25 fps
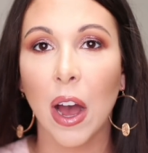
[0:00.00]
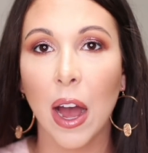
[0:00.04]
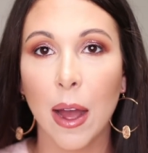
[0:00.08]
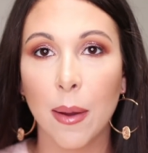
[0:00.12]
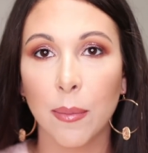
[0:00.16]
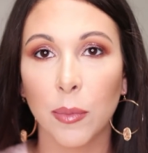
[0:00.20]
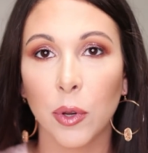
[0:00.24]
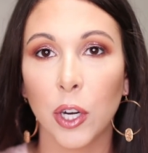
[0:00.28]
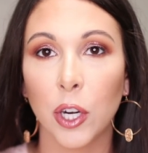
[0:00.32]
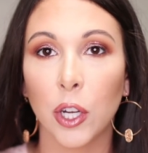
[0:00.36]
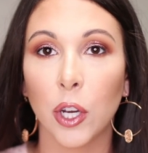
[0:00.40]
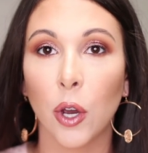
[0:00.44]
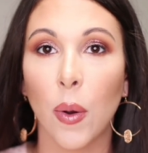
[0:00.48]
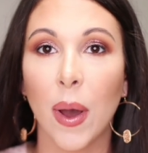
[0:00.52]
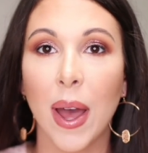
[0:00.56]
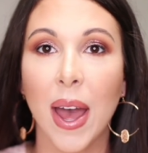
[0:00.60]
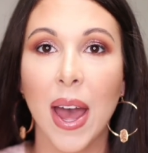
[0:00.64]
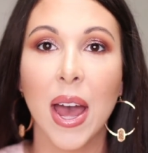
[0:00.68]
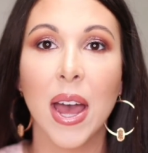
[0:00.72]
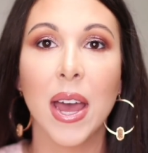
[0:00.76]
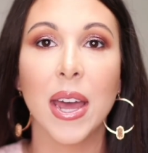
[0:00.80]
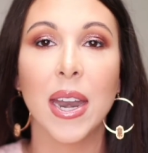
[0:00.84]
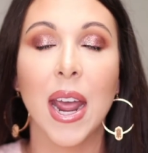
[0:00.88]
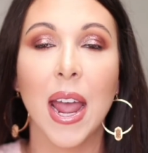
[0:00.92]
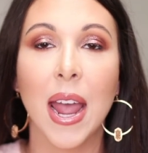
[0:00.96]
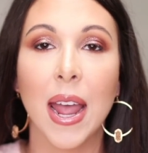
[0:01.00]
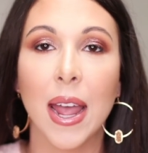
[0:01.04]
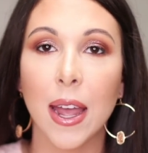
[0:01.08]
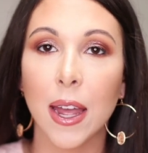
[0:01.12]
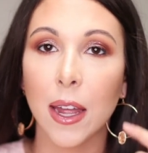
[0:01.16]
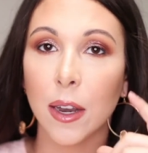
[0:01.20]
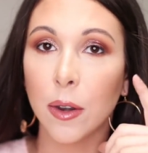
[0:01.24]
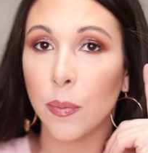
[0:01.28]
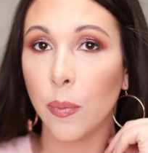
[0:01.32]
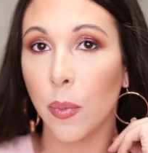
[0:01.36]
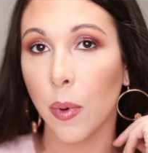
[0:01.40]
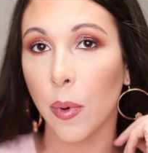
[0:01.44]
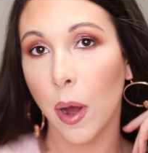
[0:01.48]
I'm going to go ahead
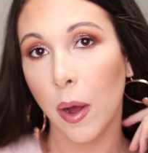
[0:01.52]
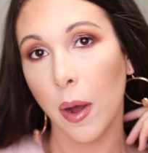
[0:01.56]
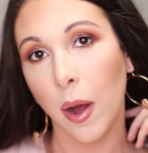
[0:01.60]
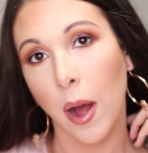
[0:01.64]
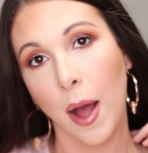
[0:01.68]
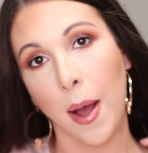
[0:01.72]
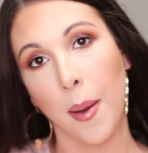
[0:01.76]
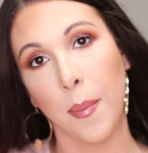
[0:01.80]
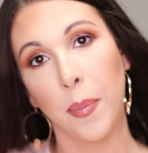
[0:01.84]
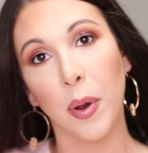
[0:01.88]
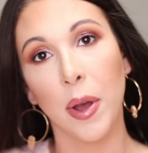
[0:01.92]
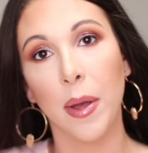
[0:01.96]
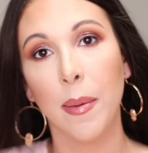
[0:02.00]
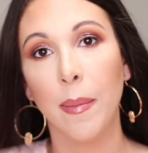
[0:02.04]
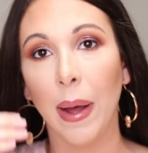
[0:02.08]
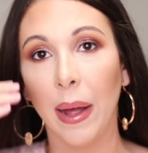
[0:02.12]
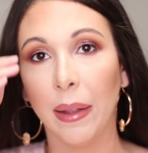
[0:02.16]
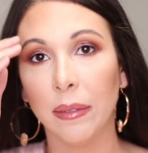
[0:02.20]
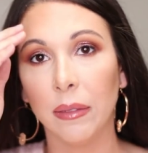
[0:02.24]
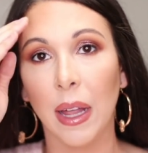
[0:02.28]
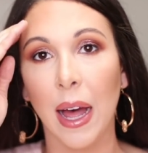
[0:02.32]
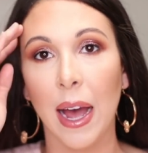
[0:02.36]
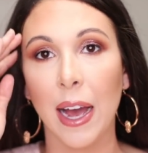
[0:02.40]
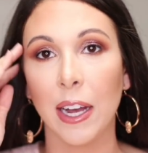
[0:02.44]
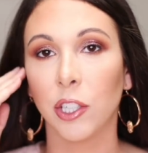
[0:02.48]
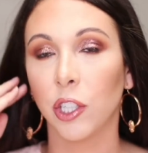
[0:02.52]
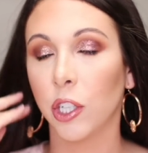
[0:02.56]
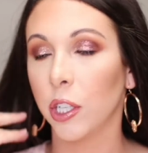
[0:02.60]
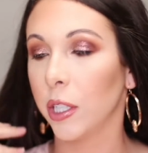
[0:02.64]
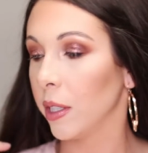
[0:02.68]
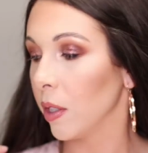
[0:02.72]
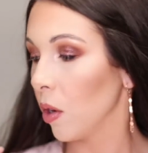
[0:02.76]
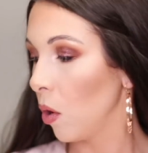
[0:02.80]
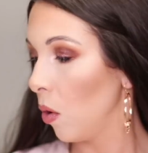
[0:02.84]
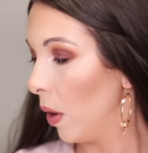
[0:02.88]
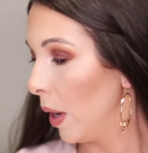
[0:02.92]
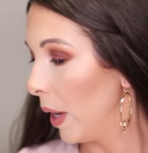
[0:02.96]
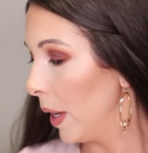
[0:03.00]
and put my lashes
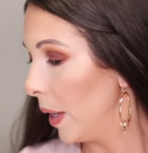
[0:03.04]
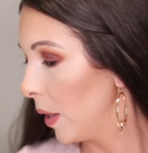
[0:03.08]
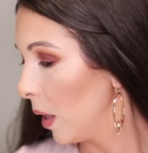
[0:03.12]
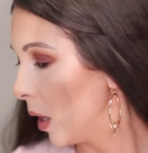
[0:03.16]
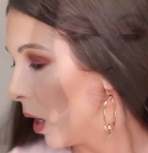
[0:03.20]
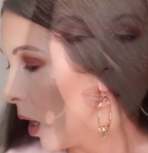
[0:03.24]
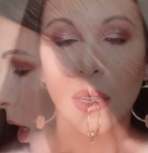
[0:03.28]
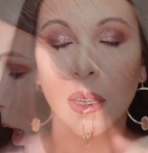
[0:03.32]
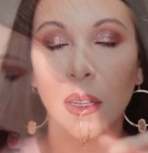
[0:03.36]
on.